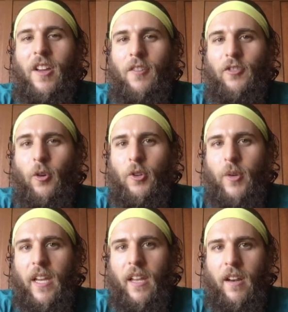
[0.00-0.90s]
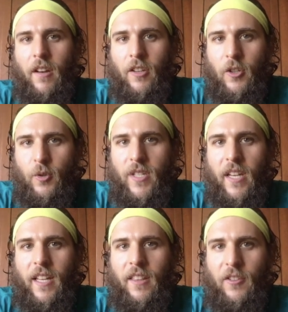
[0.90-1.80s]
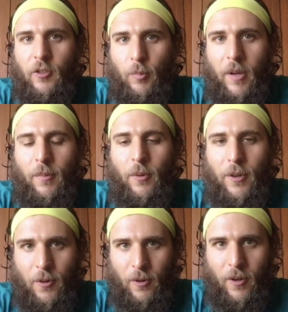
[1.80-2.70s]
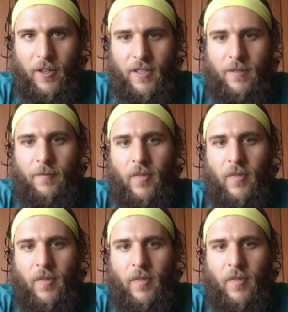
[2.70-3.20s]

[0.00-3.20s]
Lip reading: so you can use it in the Springboard course.